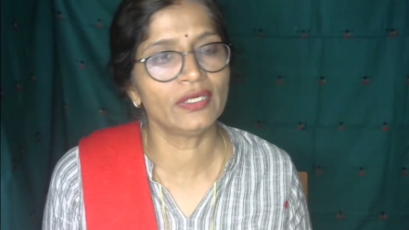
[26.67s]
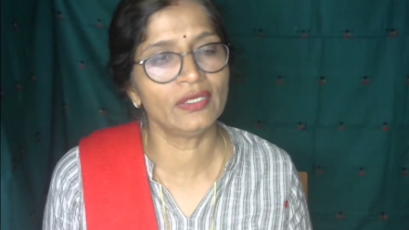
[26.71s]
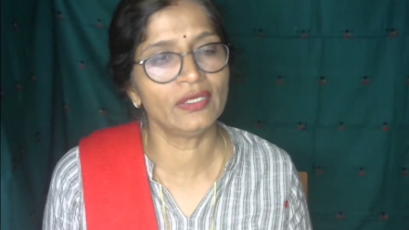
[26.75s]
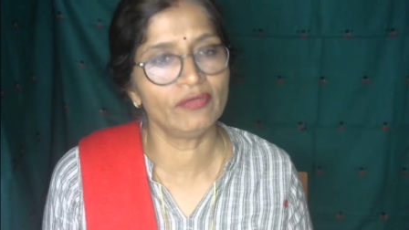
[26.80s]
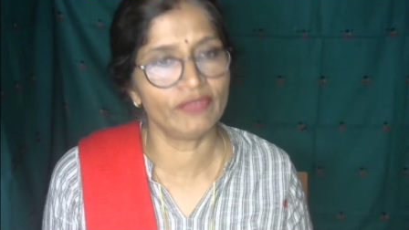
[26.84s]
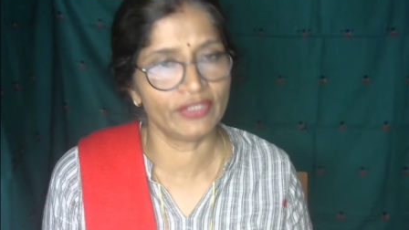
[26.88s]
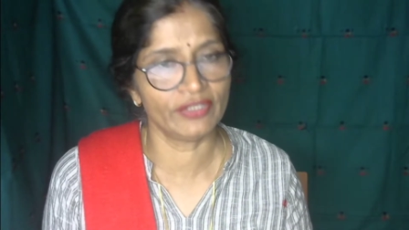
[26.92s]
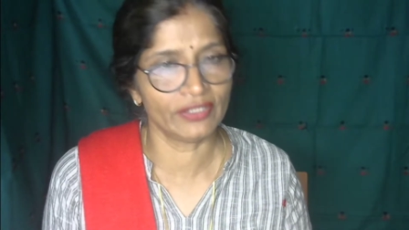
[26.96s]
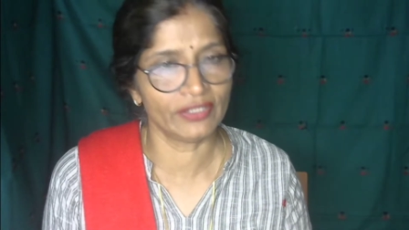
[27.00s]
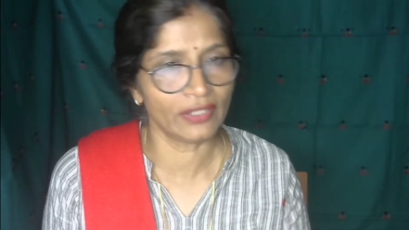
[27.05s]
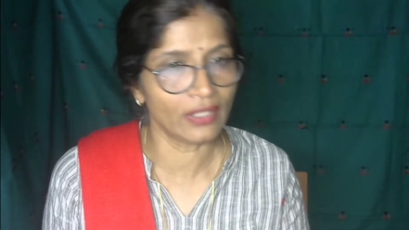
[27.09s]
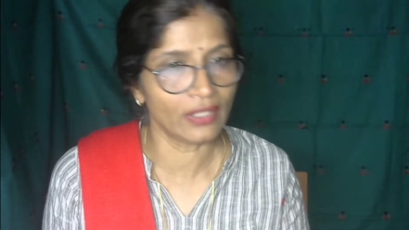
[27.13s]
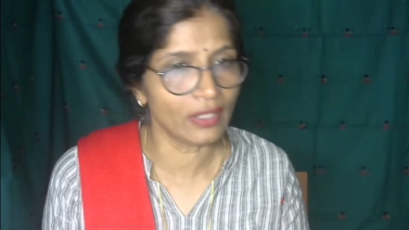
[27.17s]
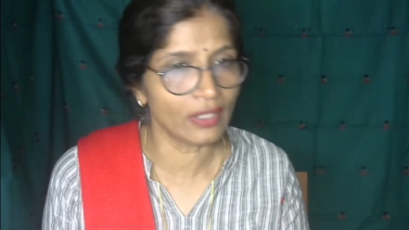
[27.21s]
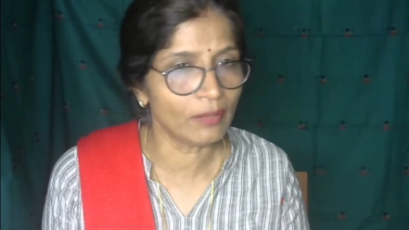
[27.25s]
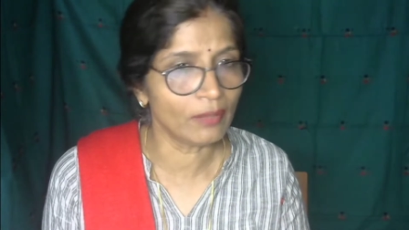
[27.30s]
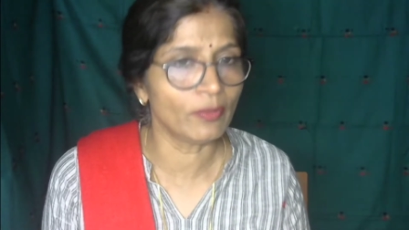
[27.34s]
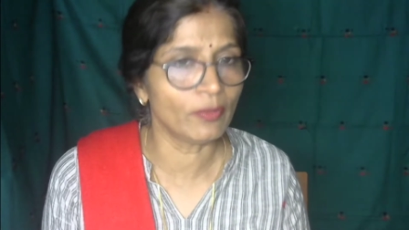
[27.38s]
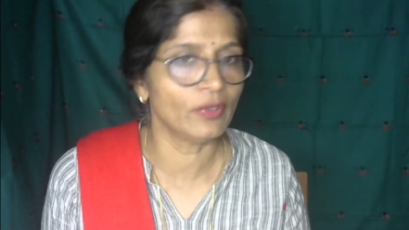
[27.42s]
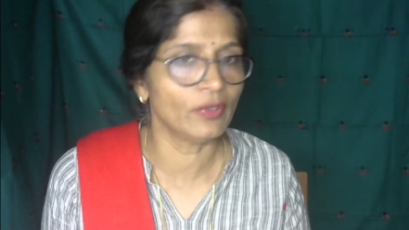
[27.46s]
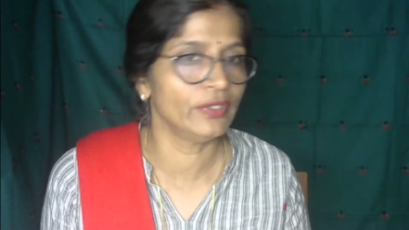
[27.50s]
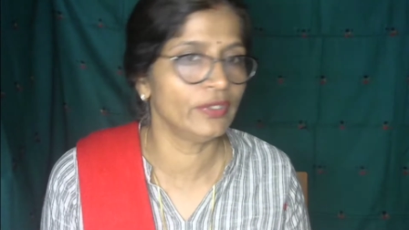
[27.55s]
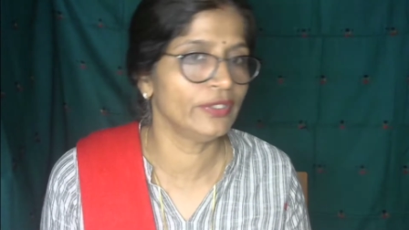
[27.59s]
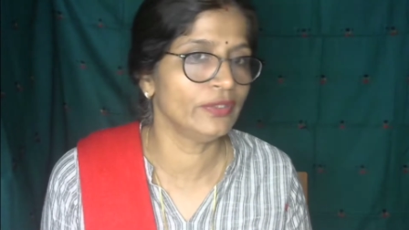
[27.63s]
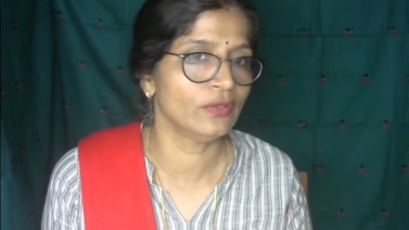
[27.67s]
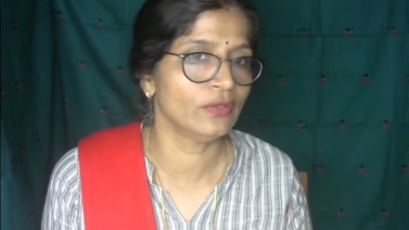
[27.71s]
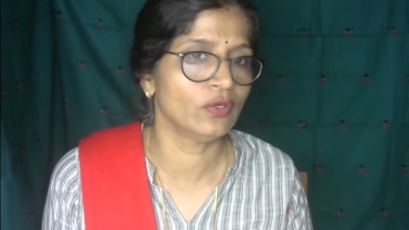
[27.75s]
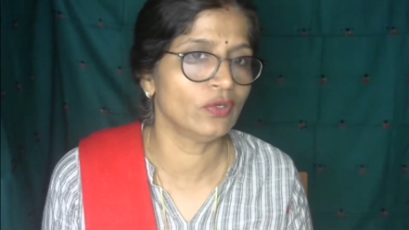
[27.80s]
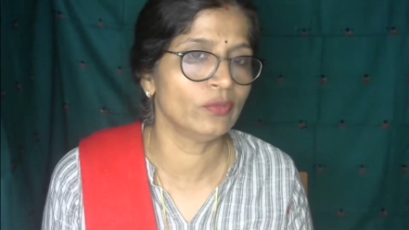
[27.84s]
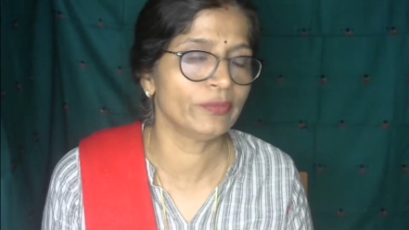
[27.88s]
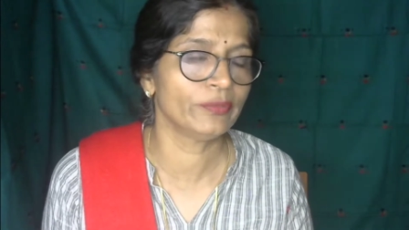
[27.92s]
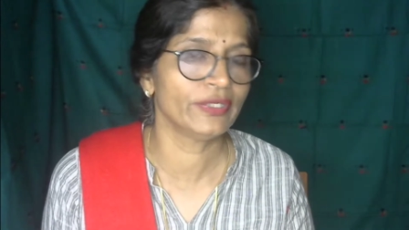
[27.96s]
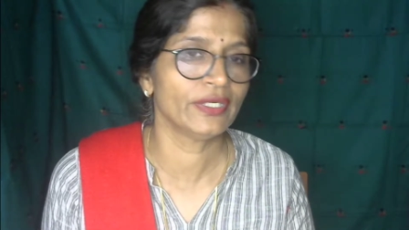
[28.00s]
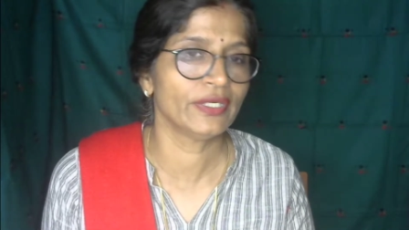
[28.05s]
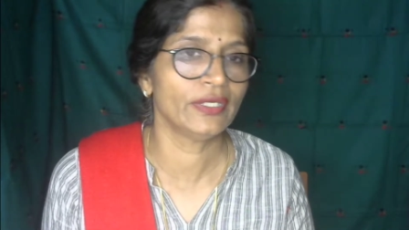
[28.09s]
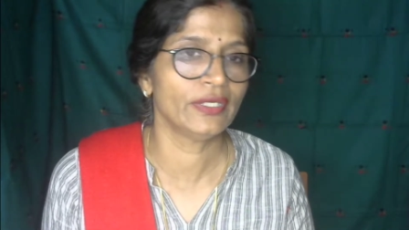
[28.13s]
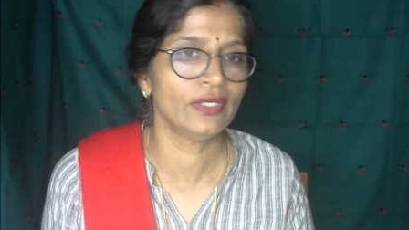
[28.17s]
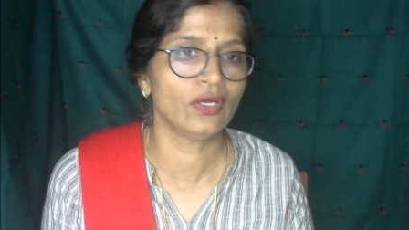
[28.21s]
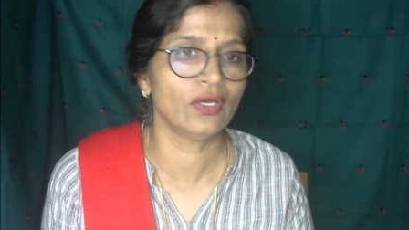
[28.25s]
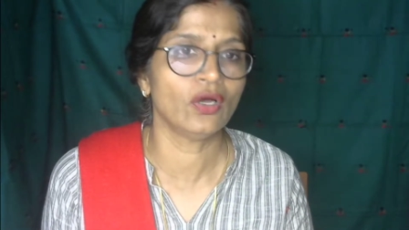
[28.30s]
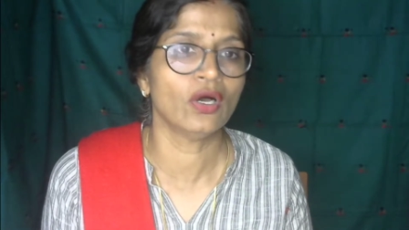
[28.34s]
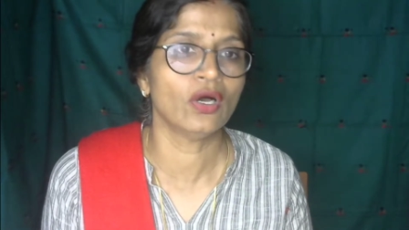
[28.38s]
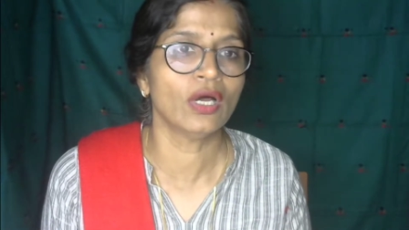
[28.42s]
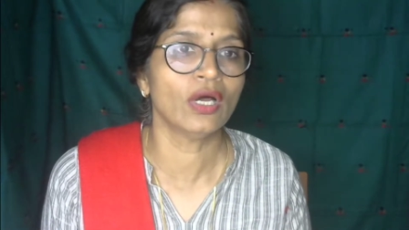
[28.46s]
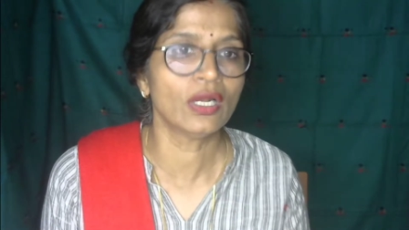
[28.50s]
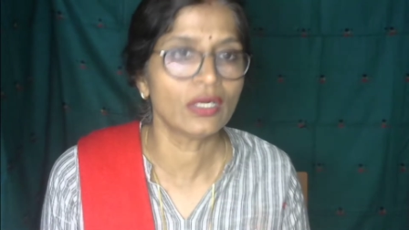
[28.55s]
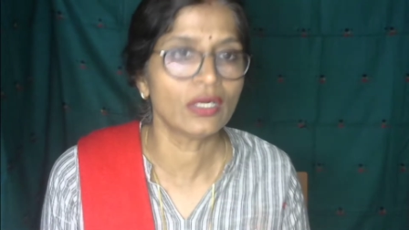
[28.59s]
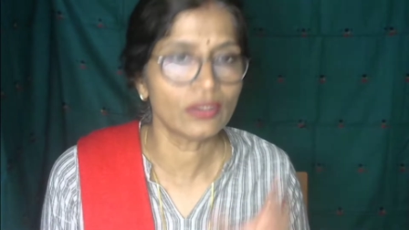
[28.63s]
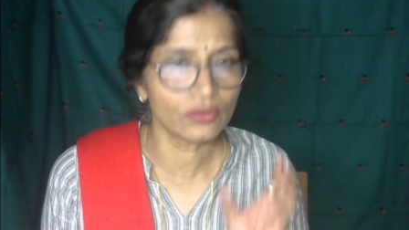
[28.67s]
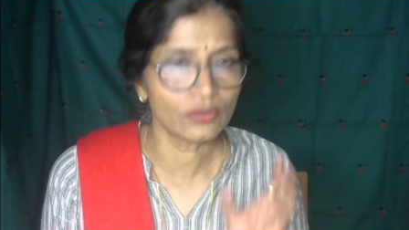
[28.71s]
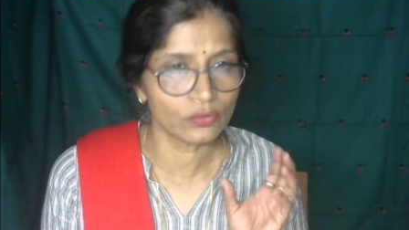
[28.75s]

with a polynomial, or